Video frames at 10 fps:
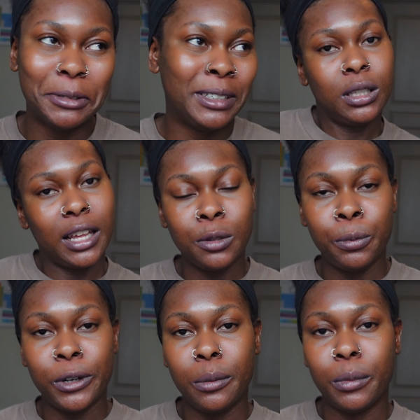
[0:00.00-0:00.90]
But that's
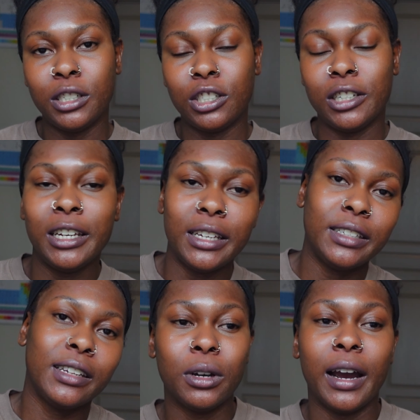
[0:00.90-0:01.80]
pretty much it.
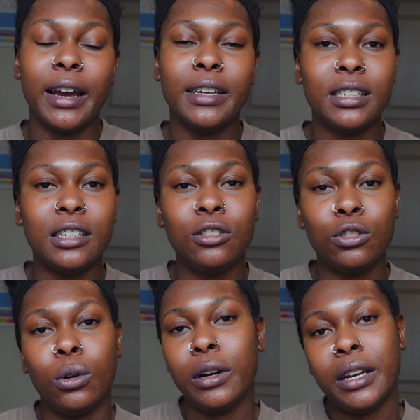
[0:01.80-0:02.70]
If you guys
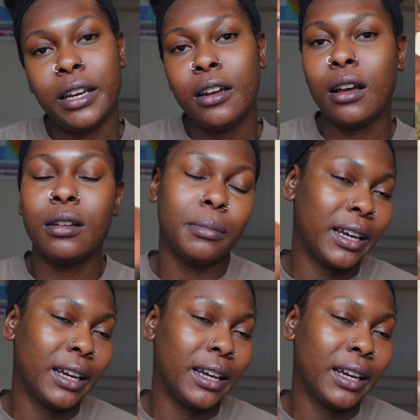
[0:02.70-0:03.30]
enjoy my